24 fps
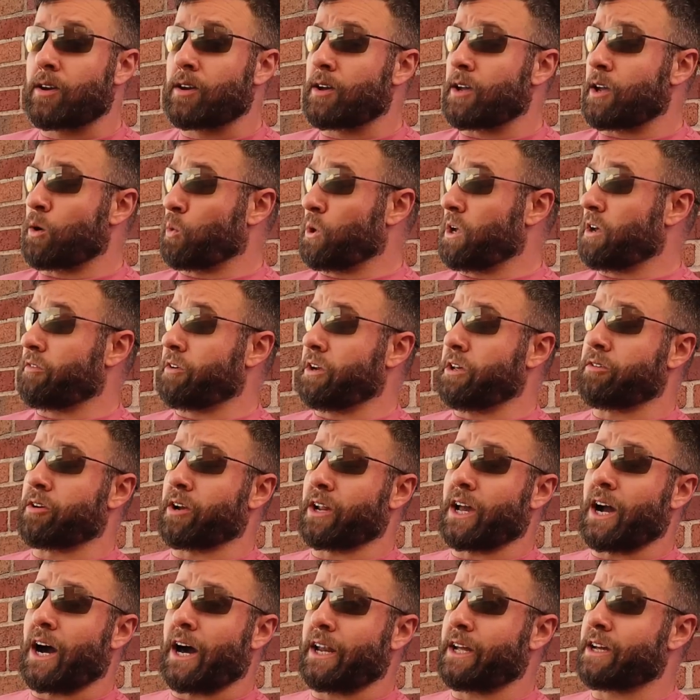And we haven't even
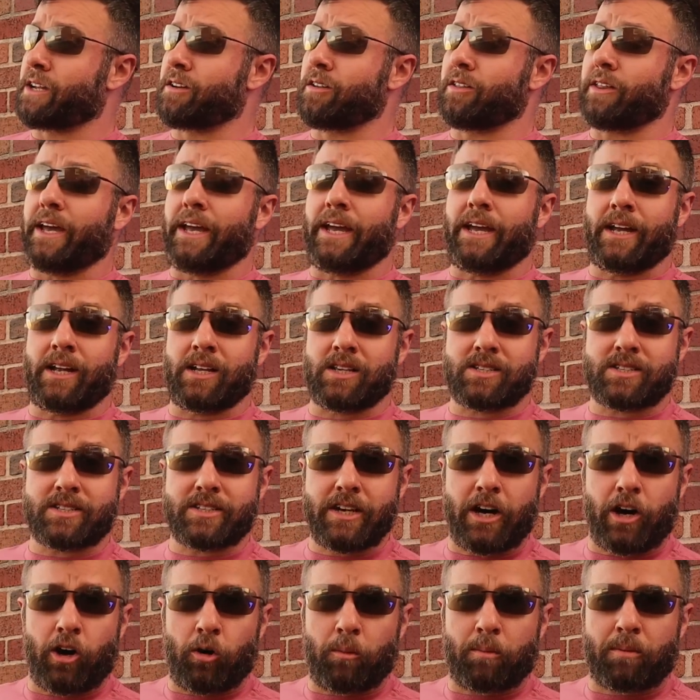got into the
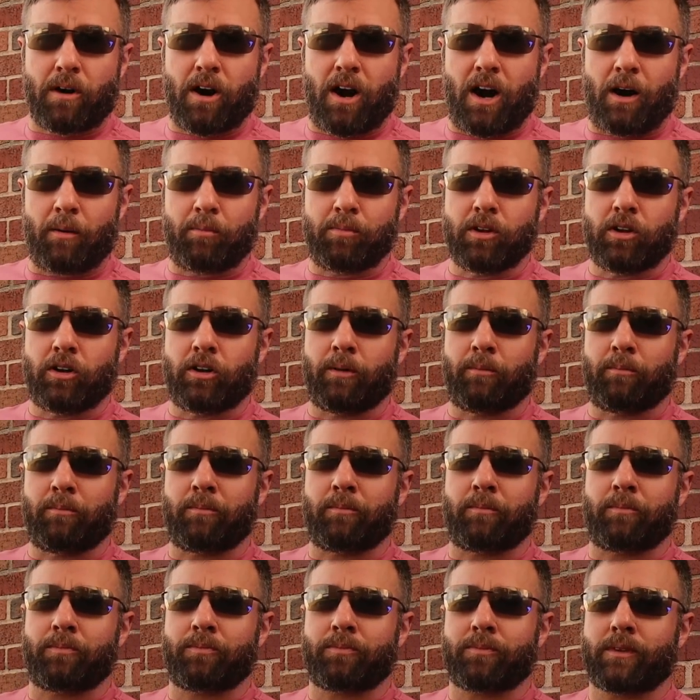incel problem,
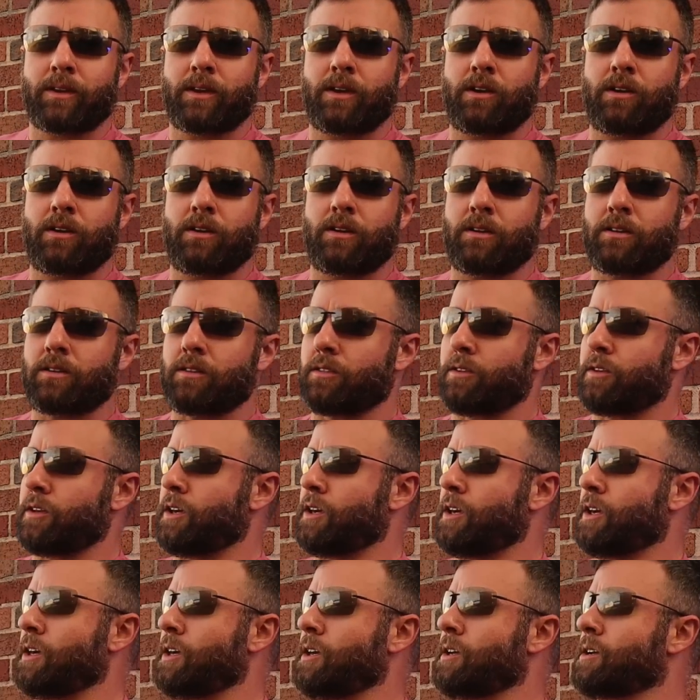
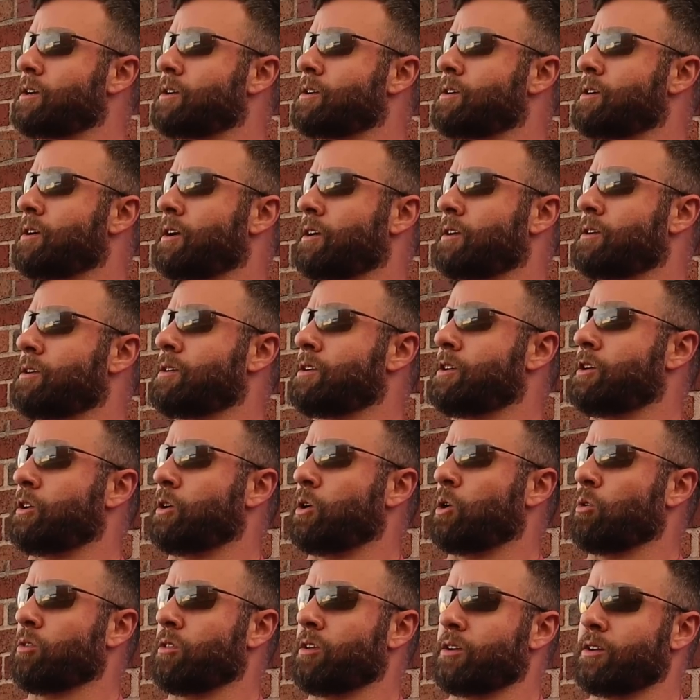the, you
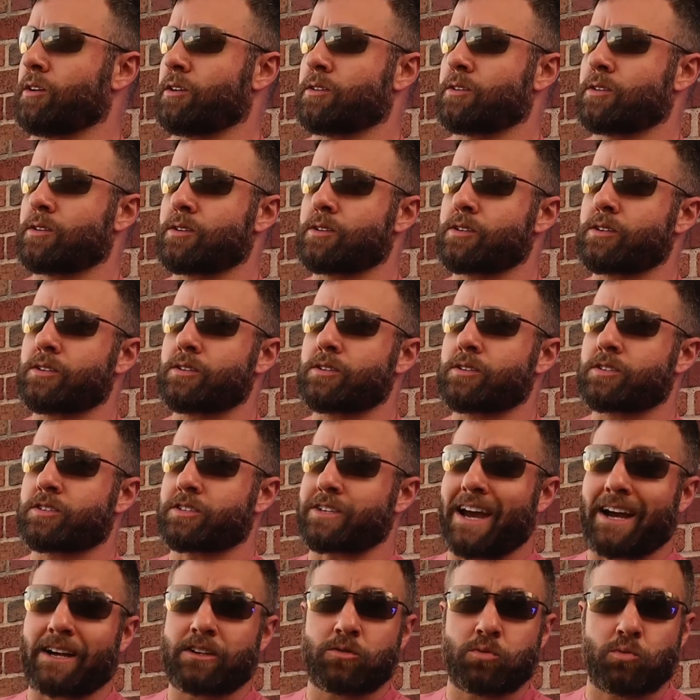know, the
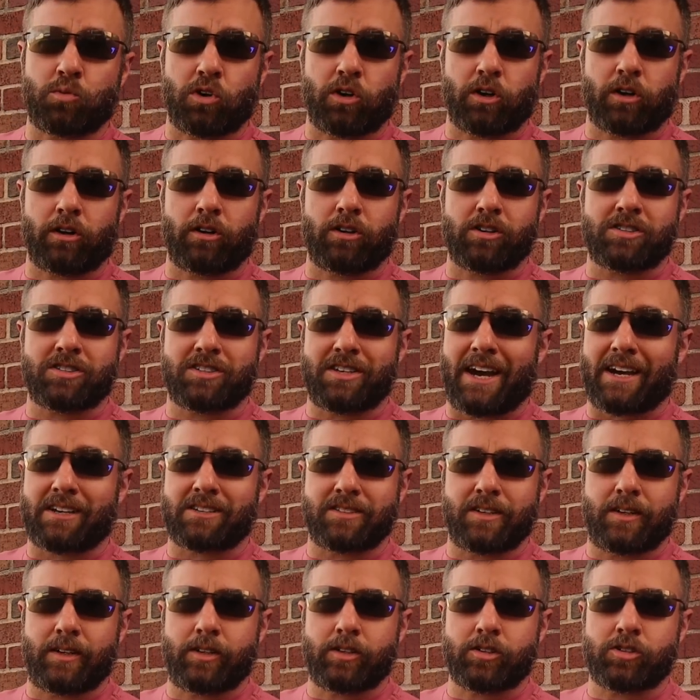sex worker, sex
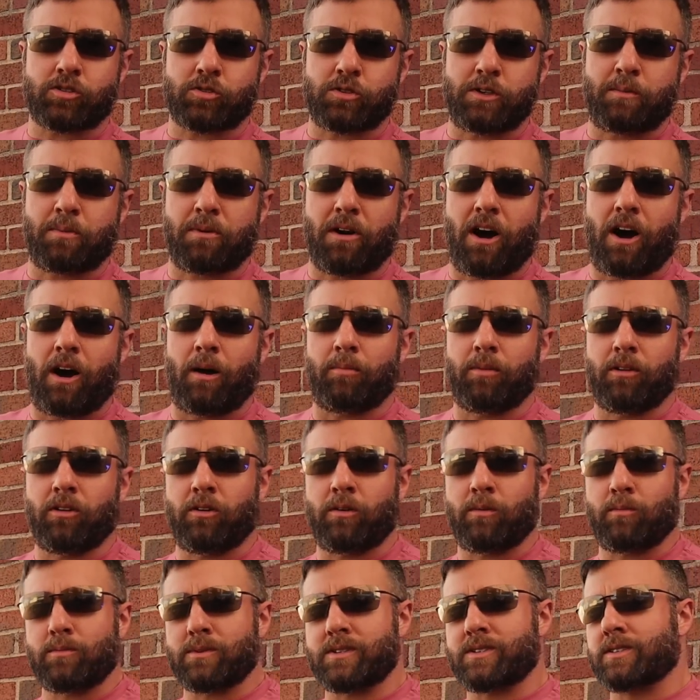industry
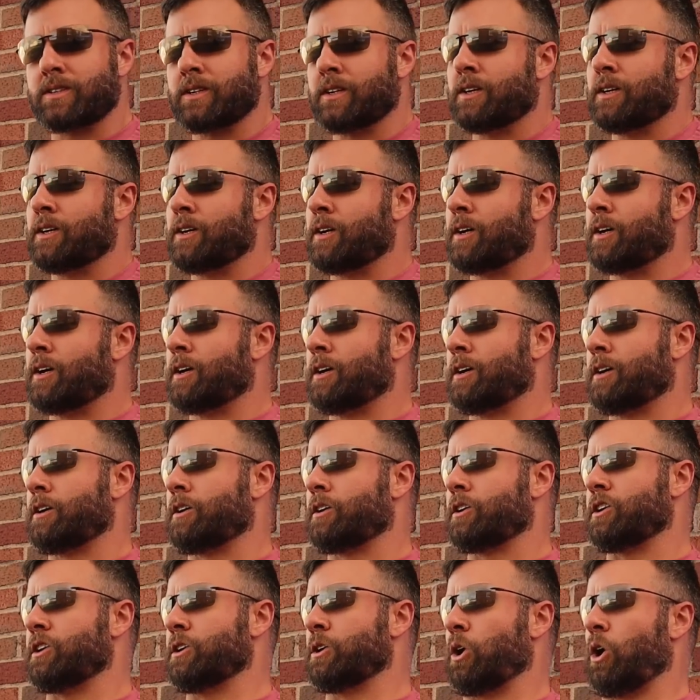problems,
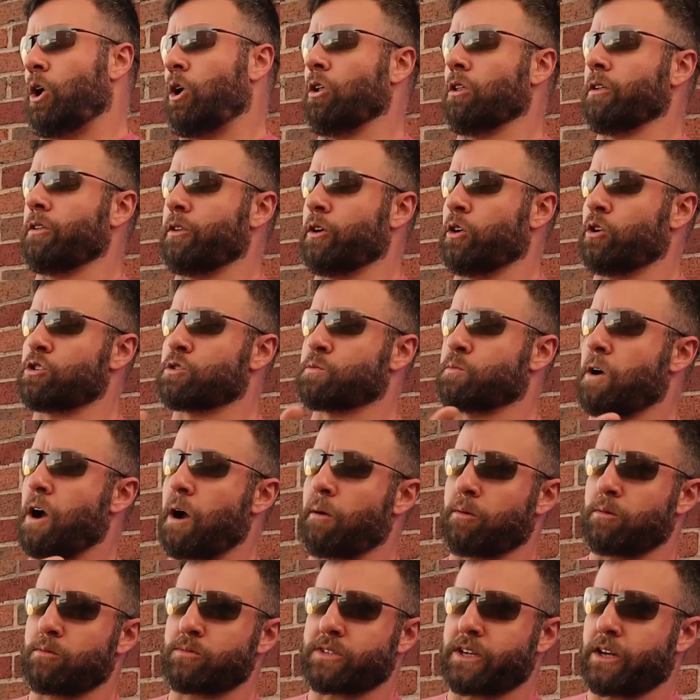you know, all of those
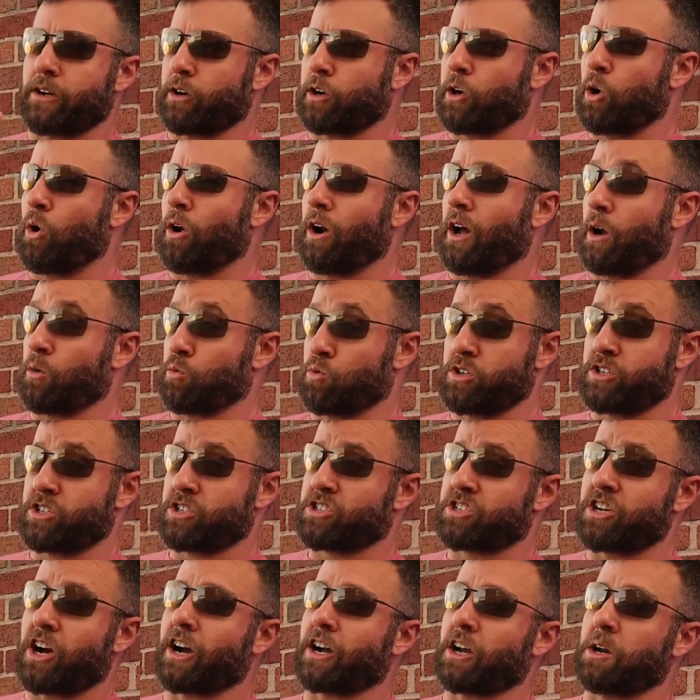problems that are going on. We're just
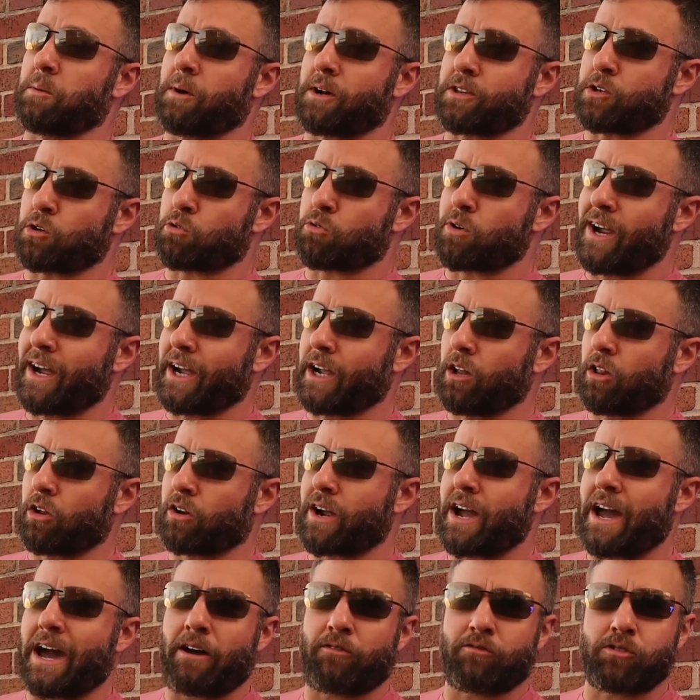talking about the regular
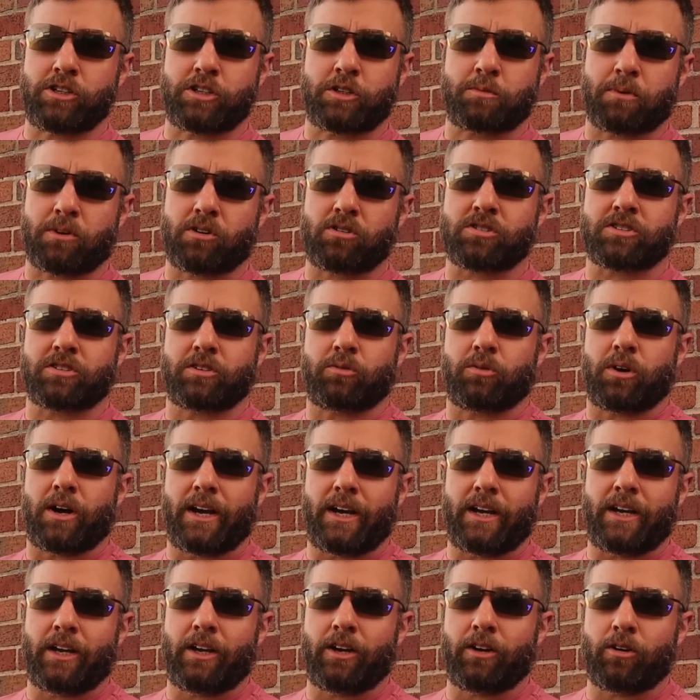average person
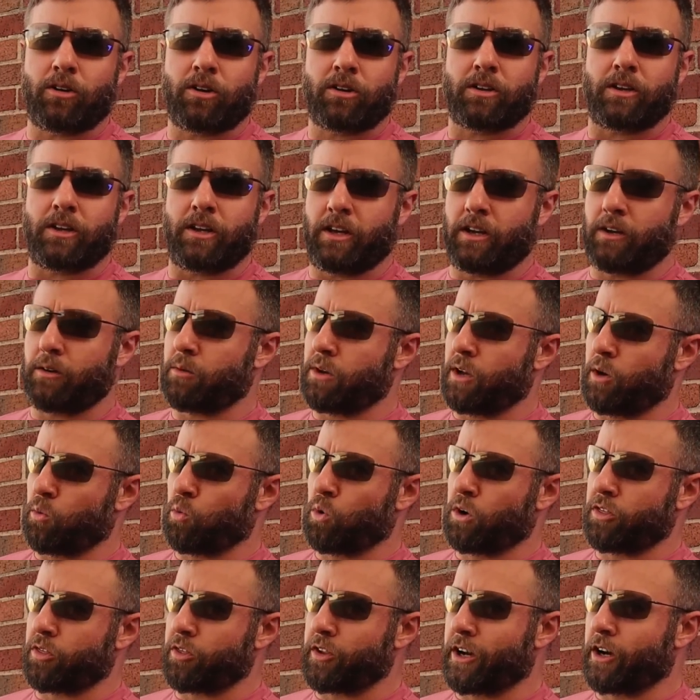right here and
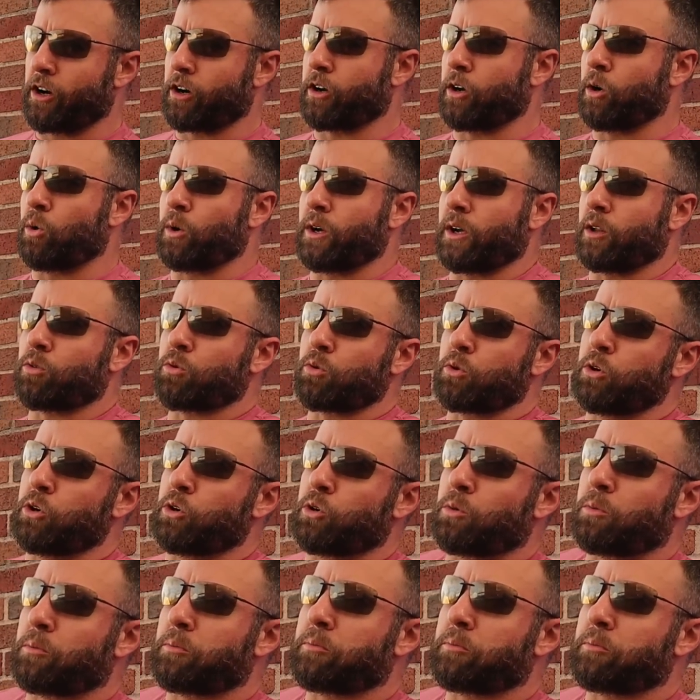what they're going through.